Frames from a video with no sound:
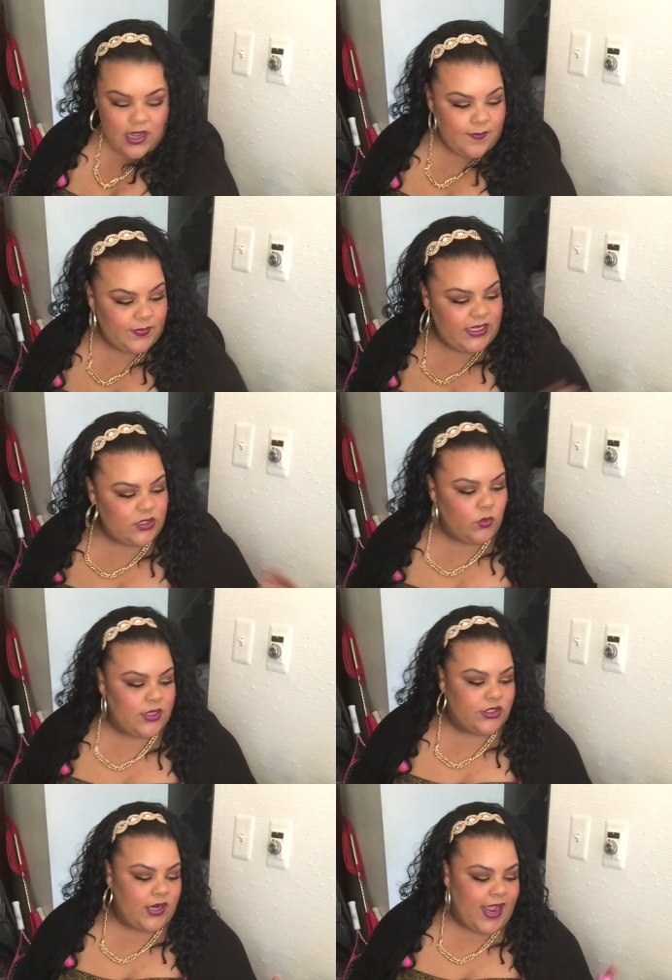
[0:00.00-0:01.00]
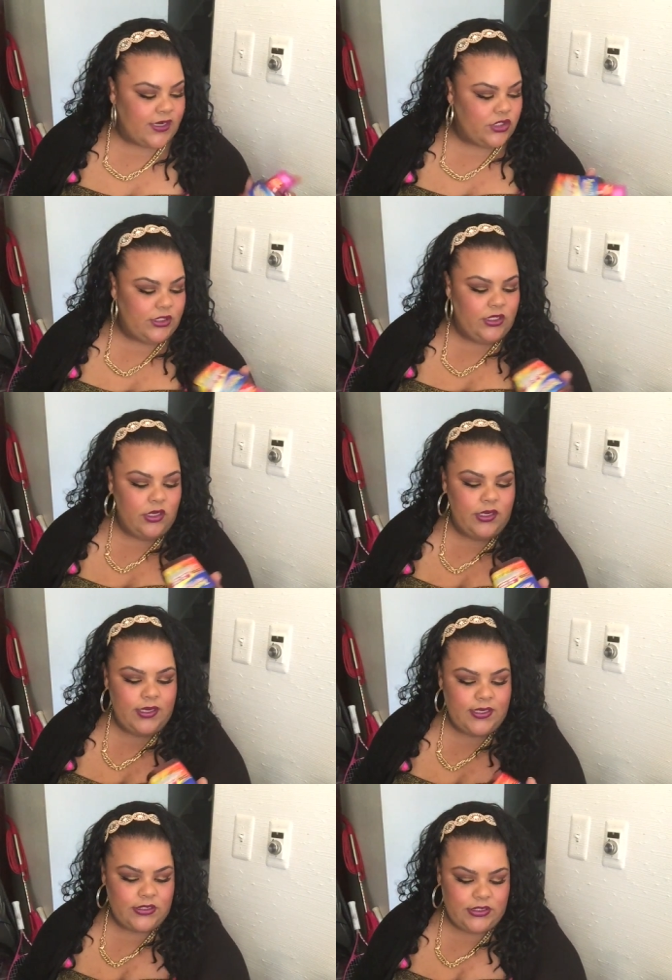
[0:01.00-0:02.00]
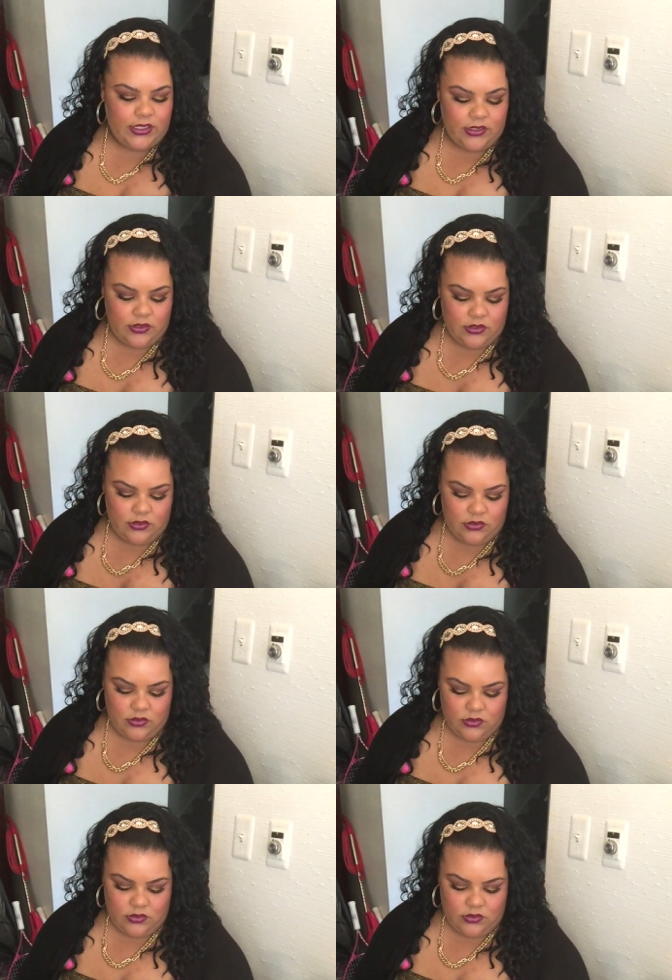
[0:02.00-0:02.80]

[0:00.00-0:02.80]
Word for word: Um, these ones are actually good until,